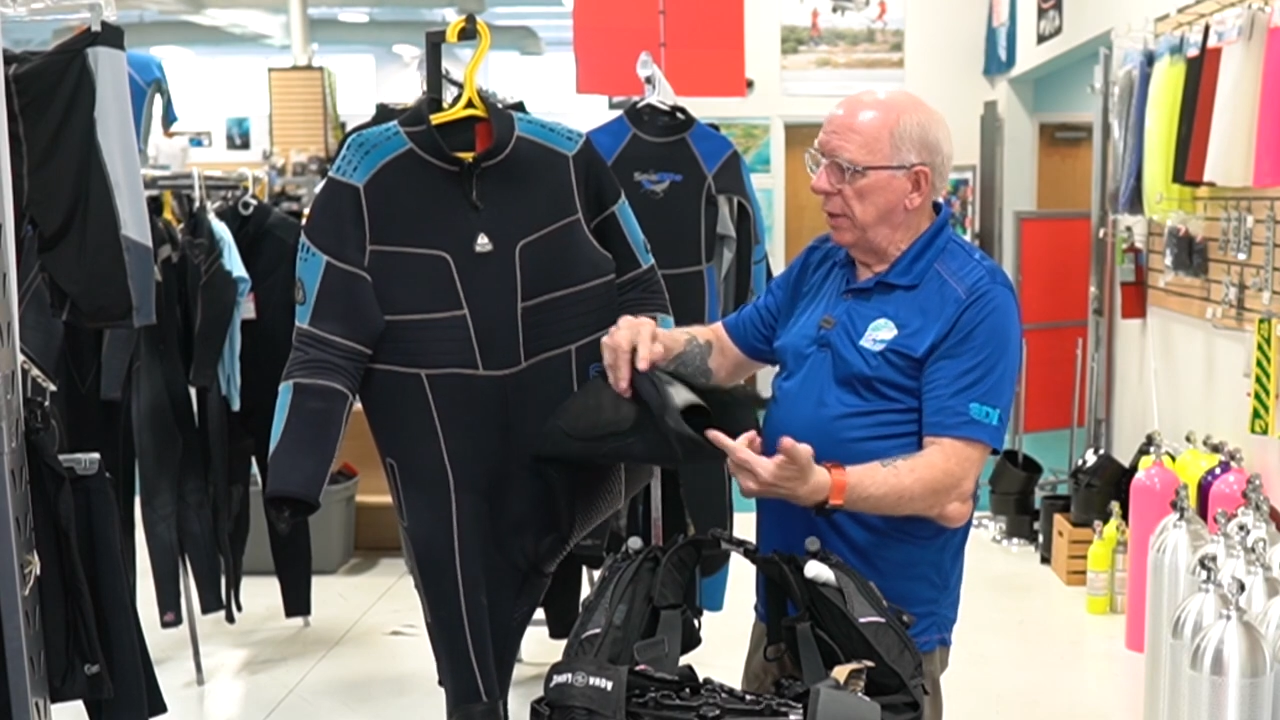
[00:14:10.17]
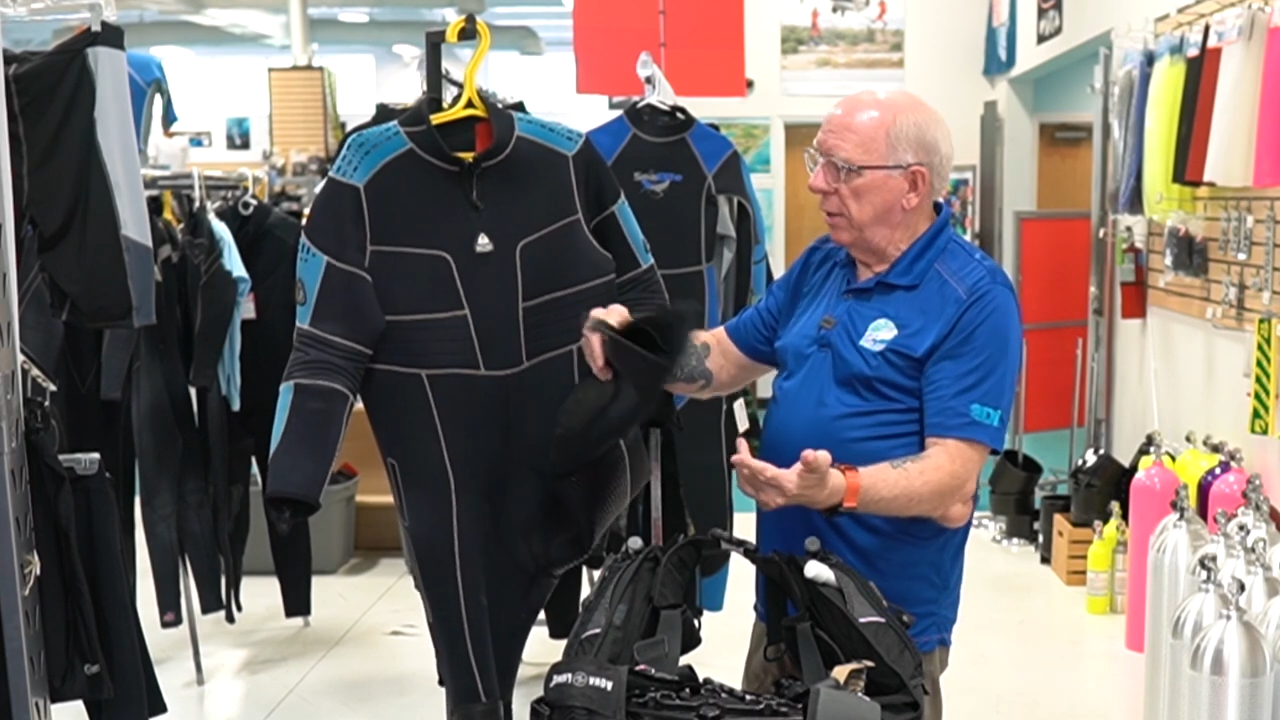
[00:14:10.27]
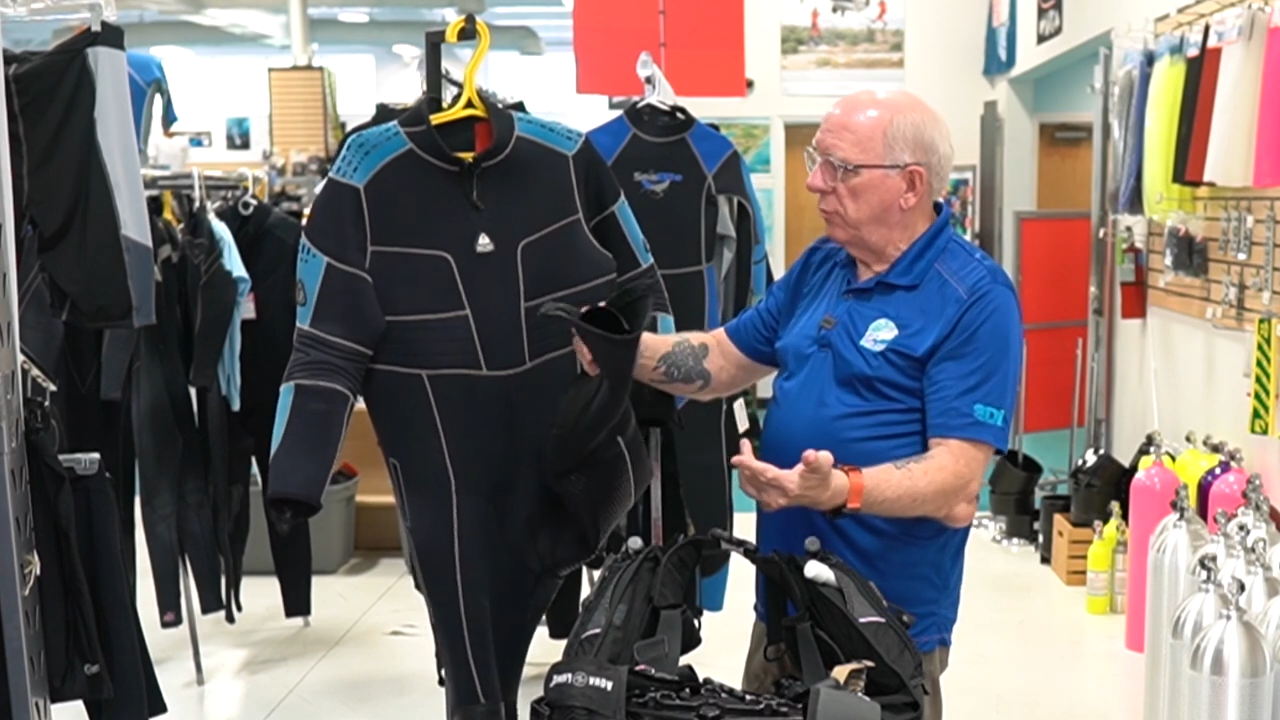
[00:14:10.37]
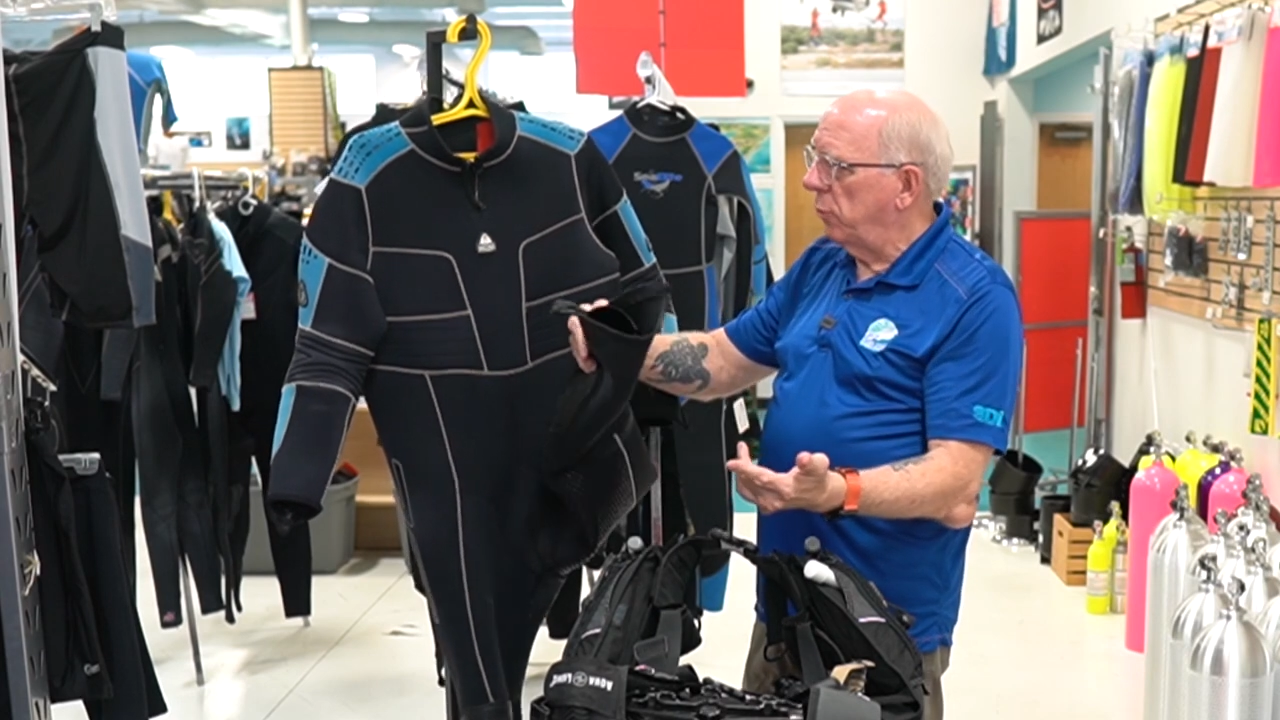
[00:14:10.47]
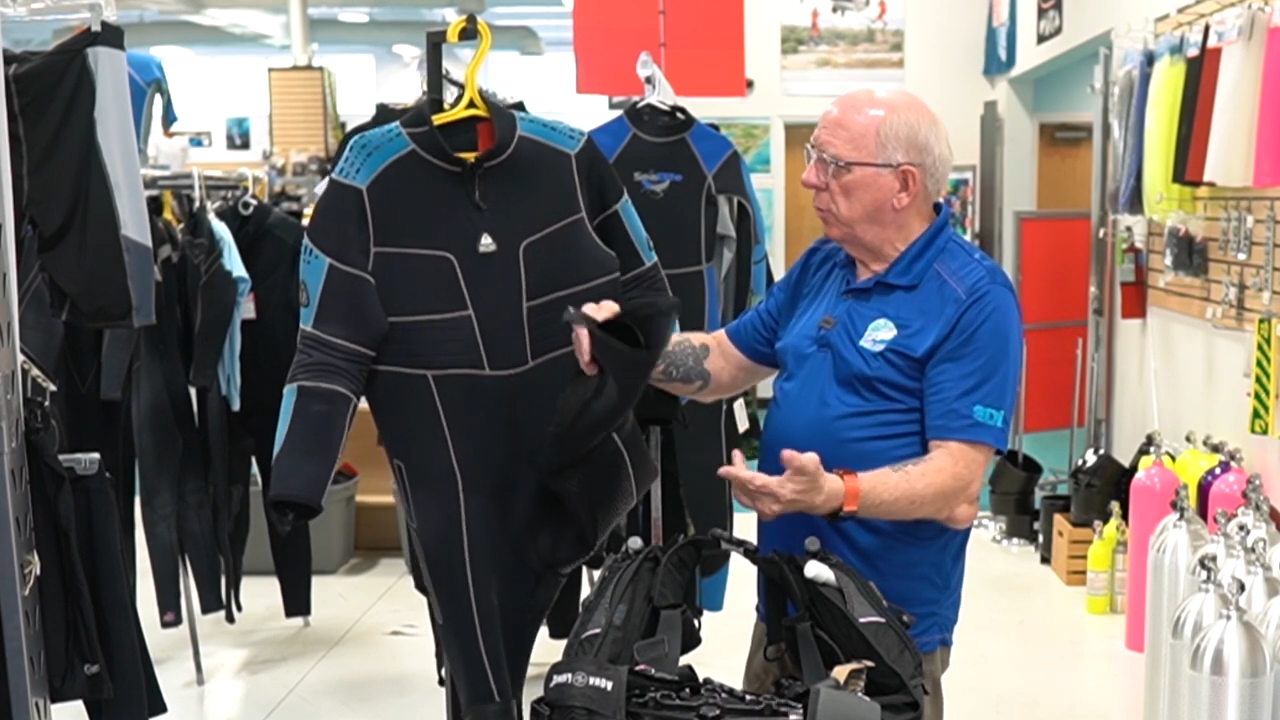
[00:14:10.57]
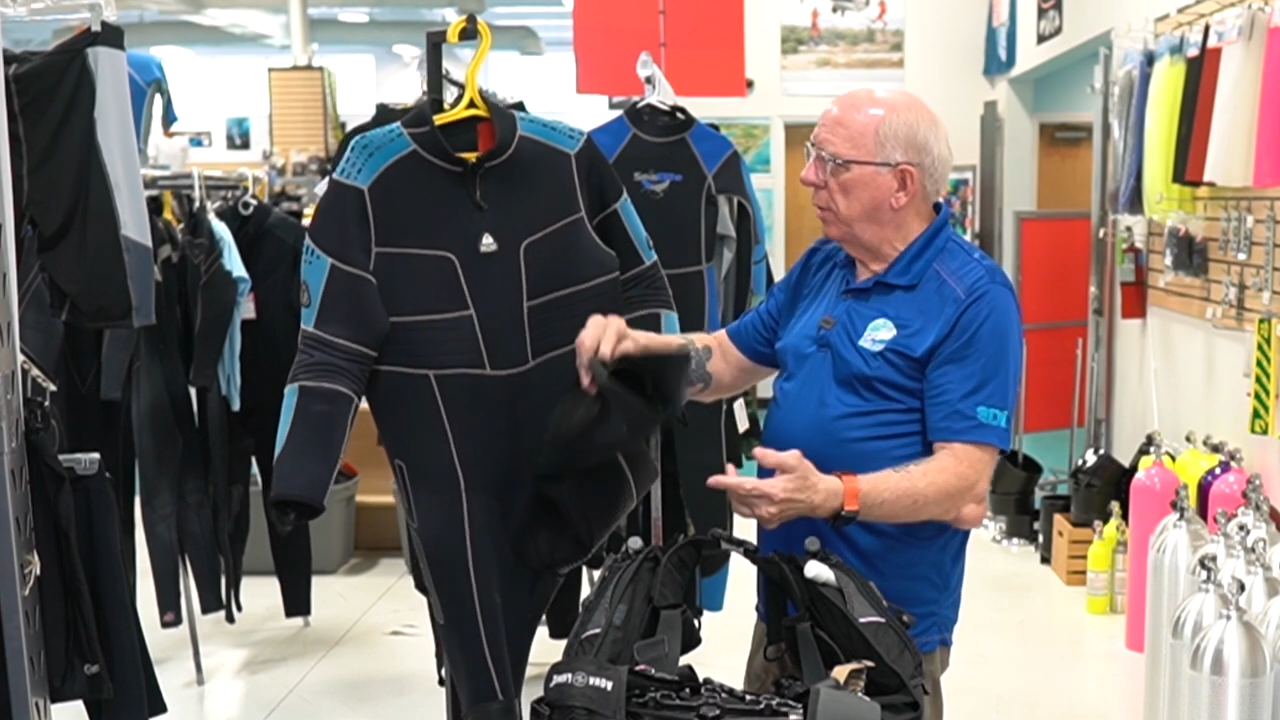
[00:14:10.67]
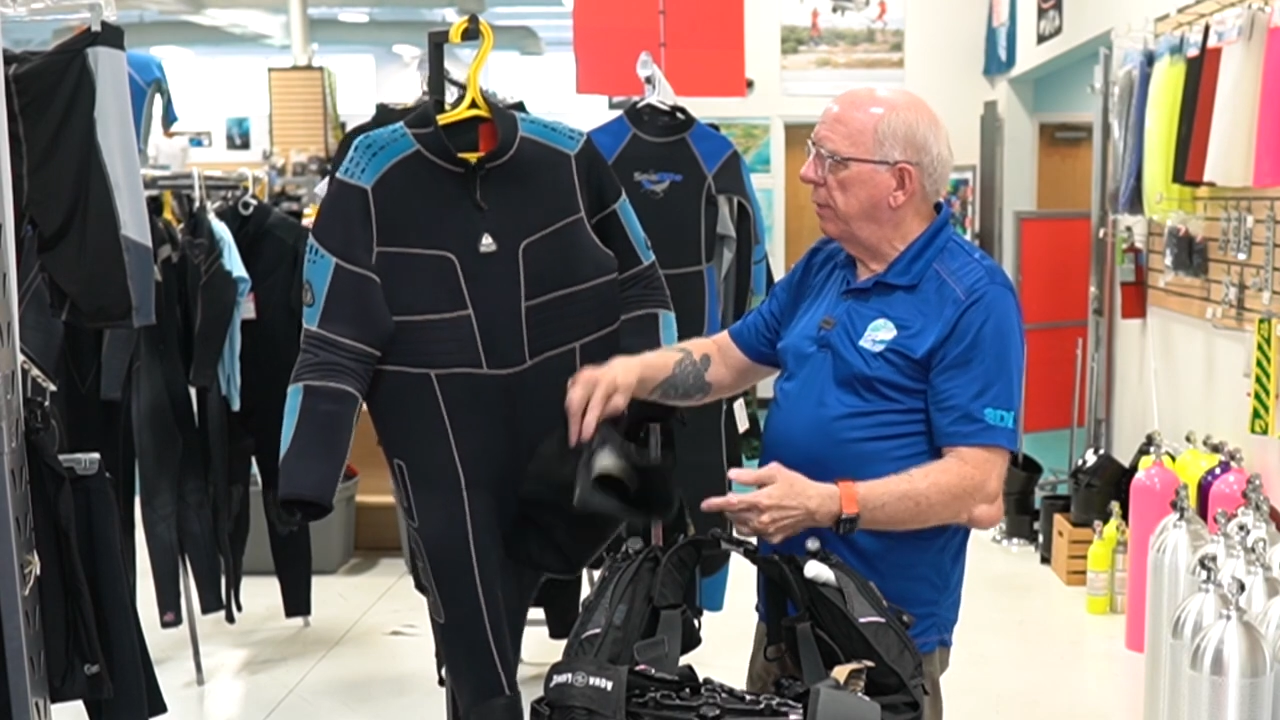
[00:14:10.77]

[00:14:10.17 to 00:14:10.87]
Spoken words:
that sort